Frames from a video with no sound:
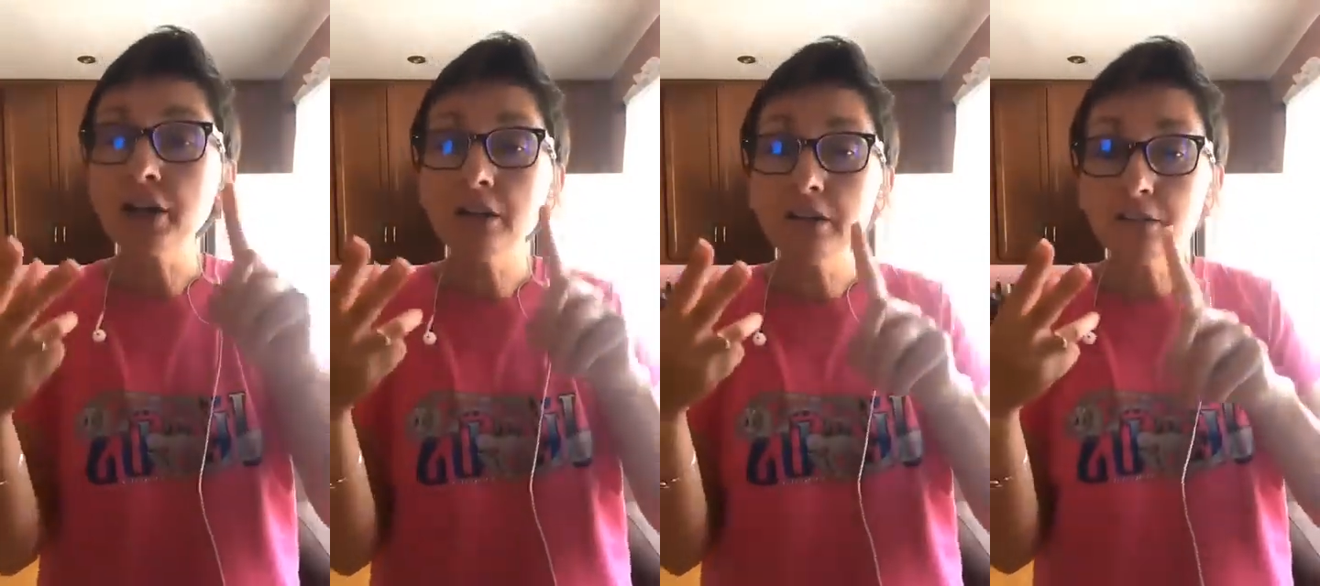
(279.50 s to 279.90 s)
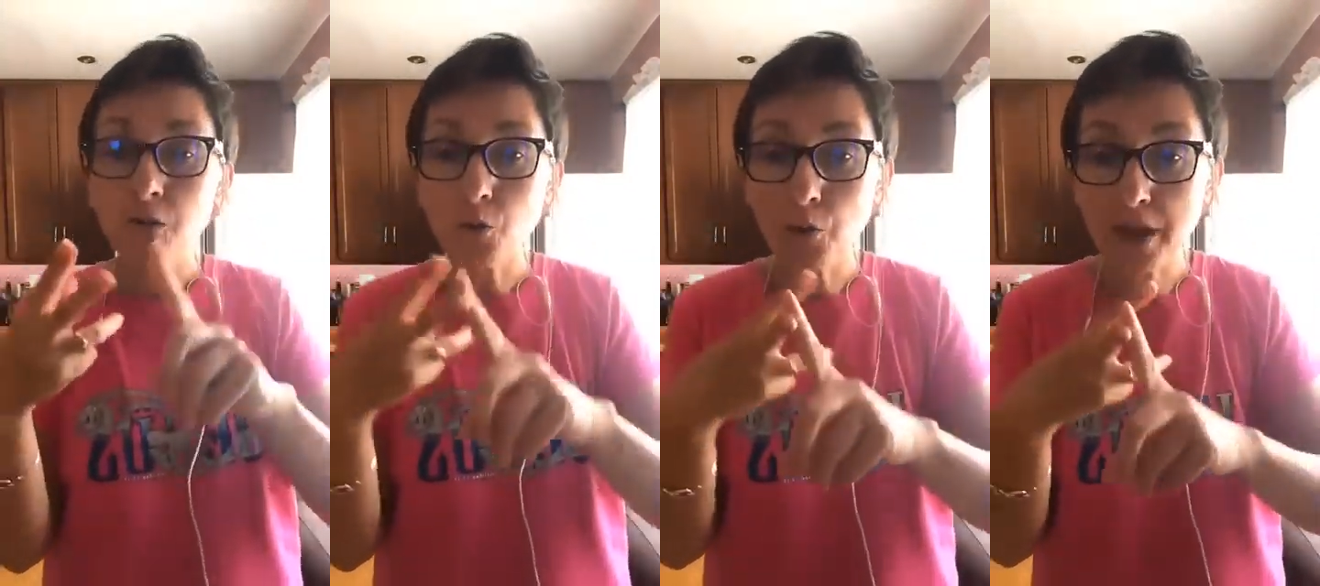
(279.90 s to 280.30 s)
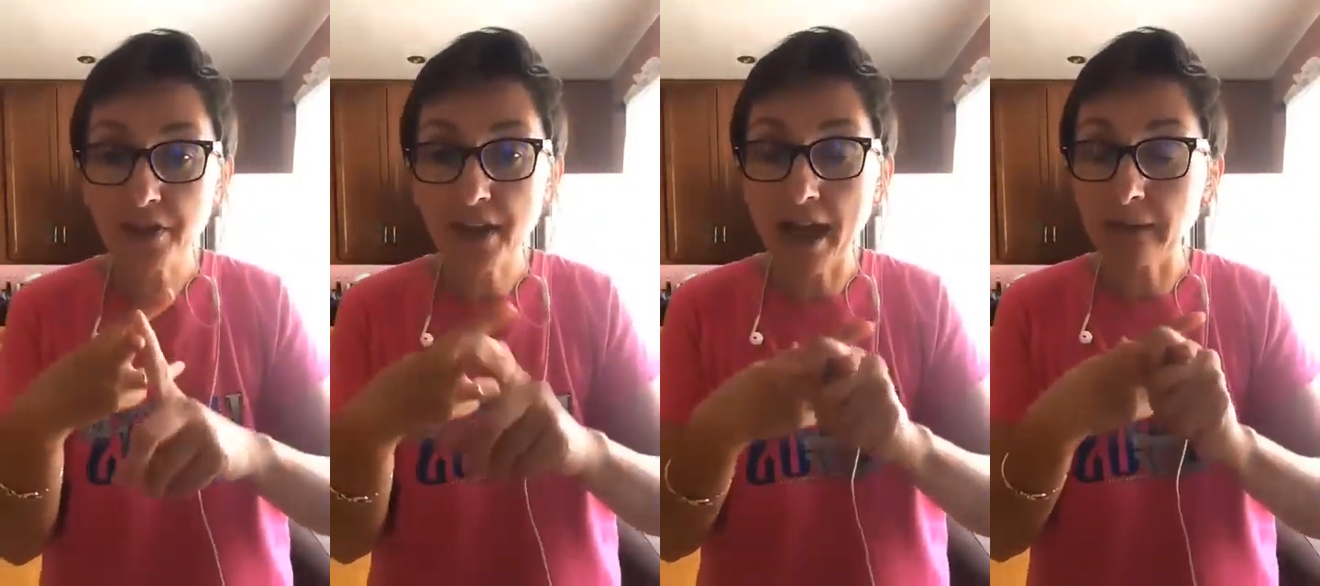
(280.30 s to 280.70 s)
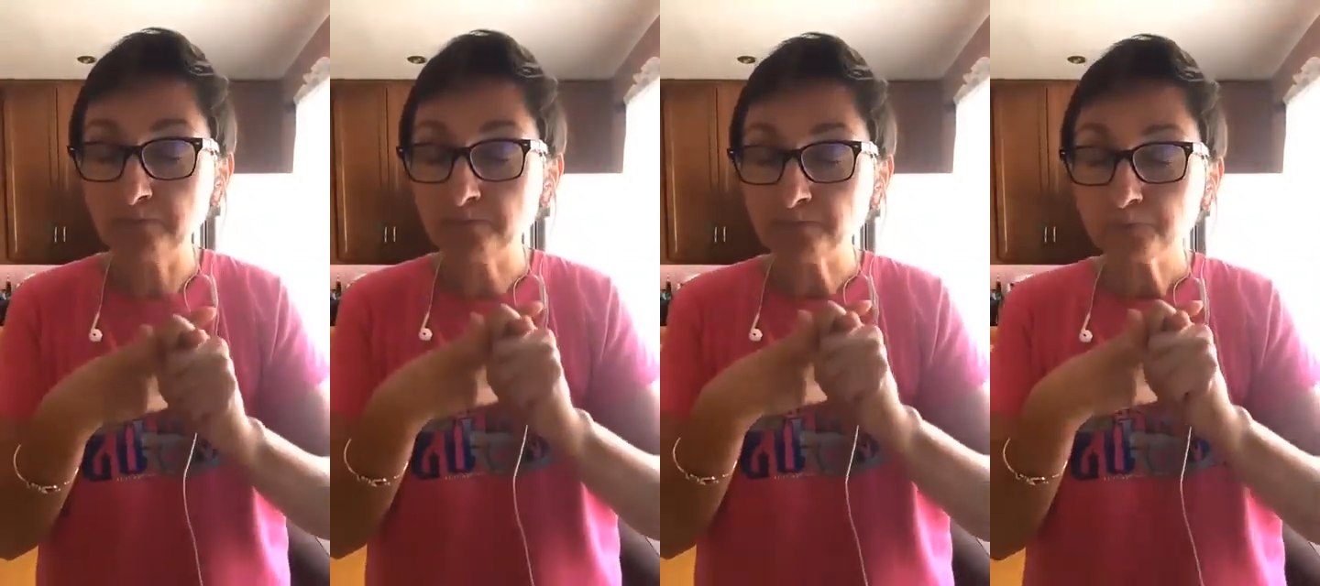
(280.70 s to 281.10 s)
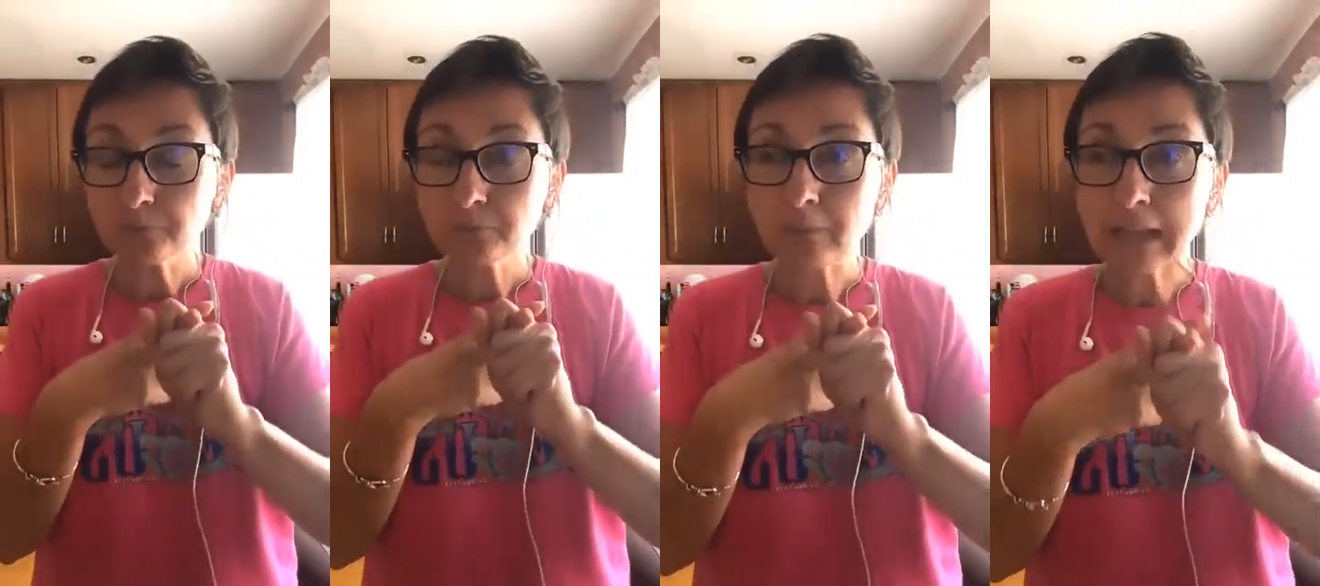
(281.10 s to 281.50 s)
oil with the
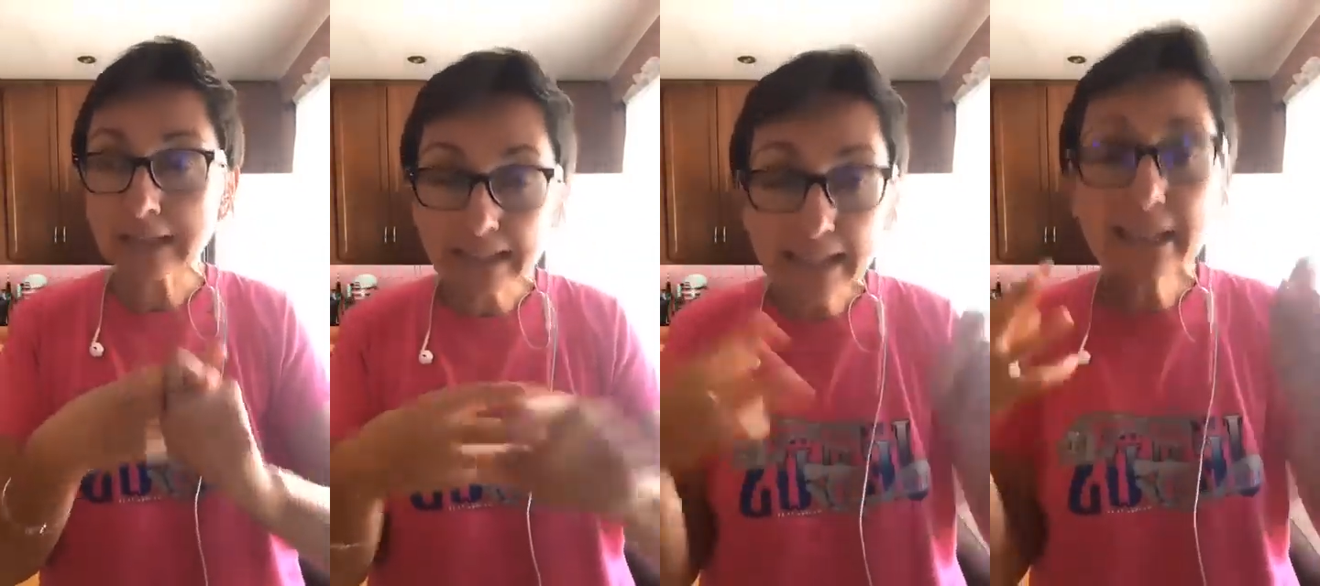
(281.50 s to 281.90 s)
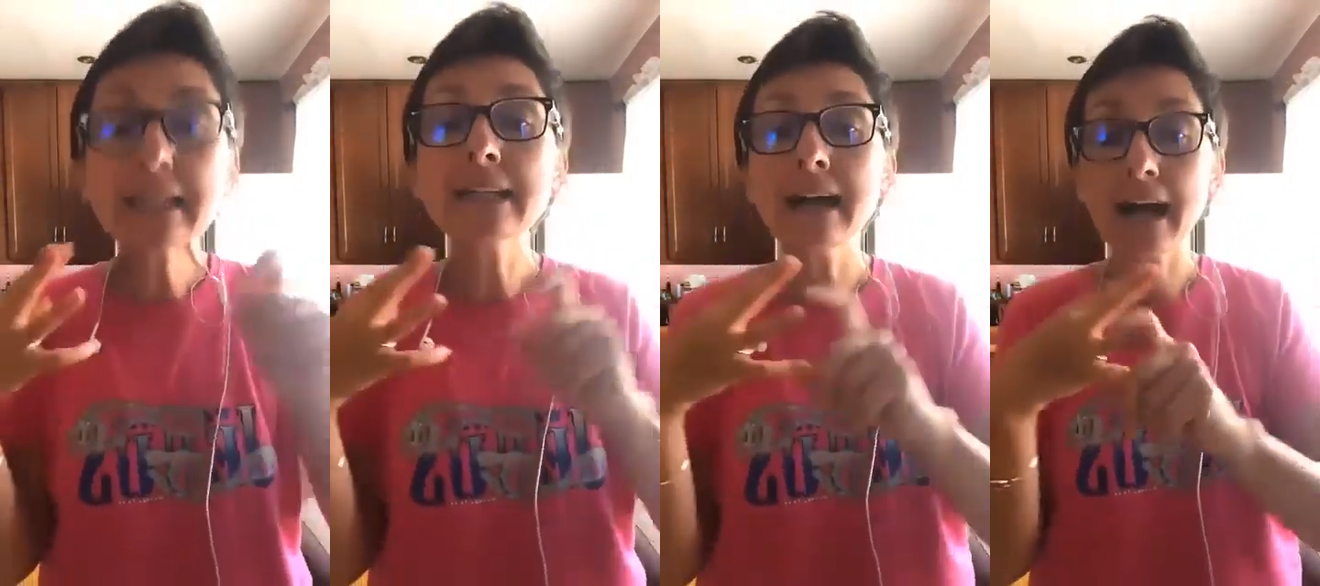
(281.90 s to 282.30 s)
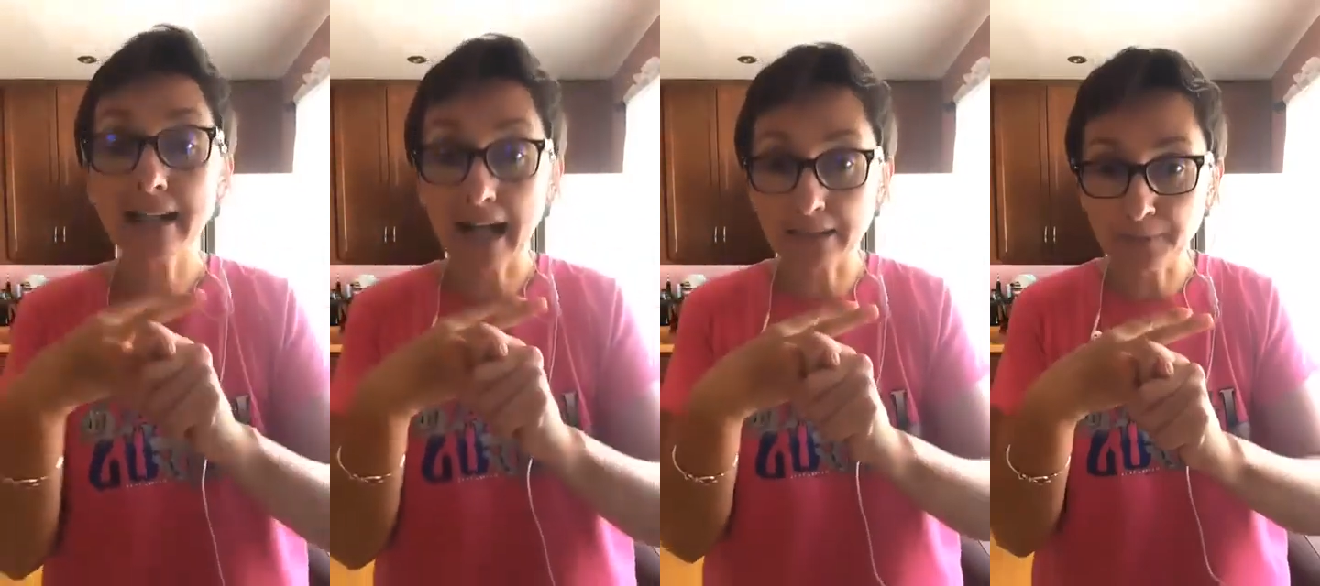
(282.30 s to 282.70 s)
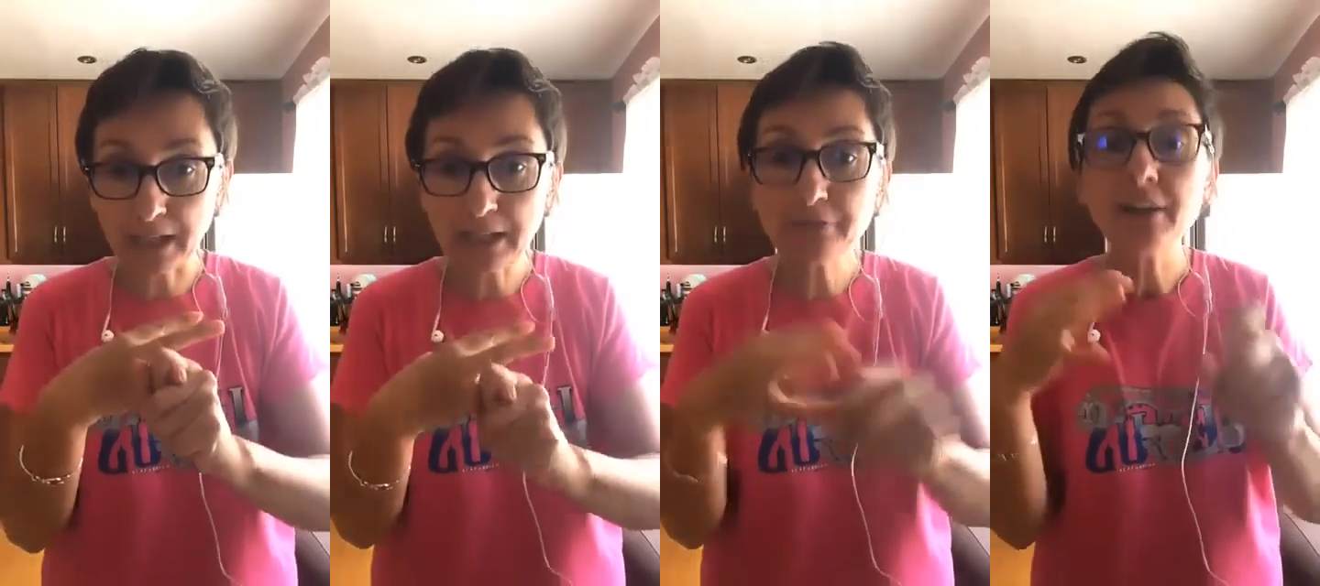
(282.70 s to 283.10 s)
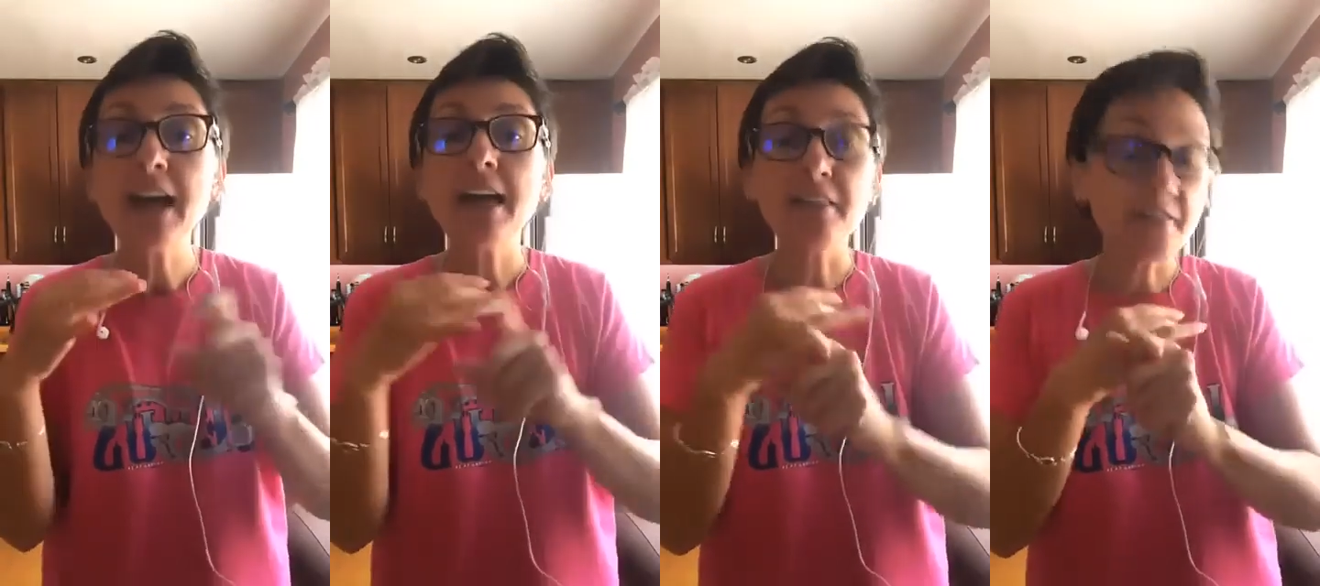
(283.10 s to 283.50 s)
leek, I add
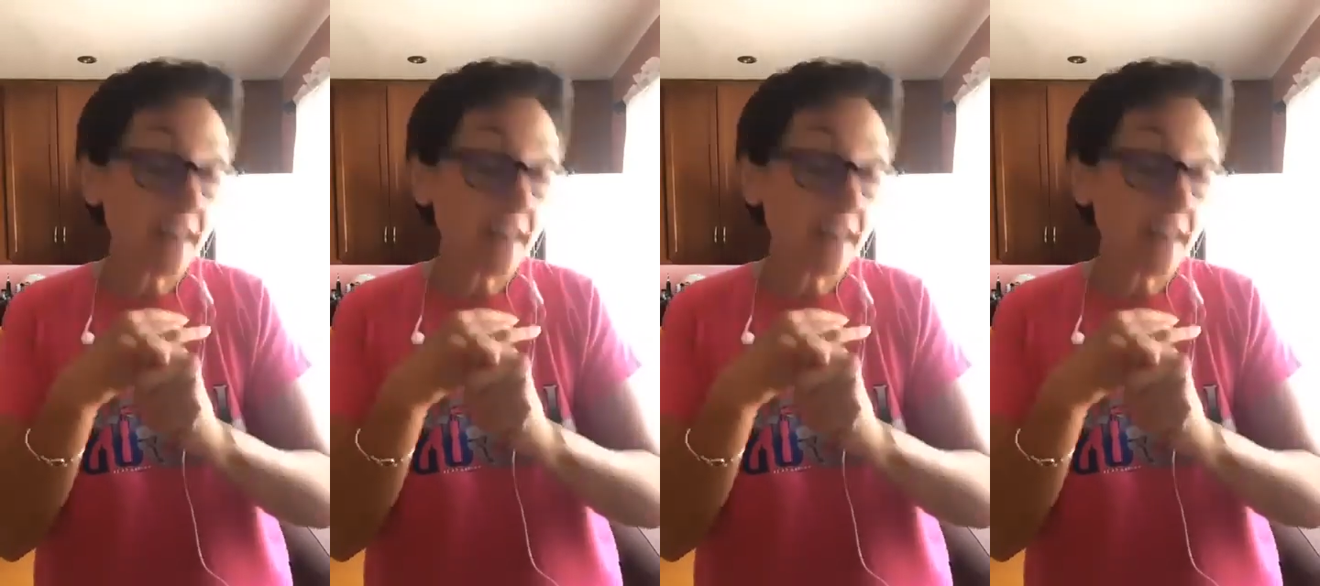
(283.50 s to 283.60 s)
beef.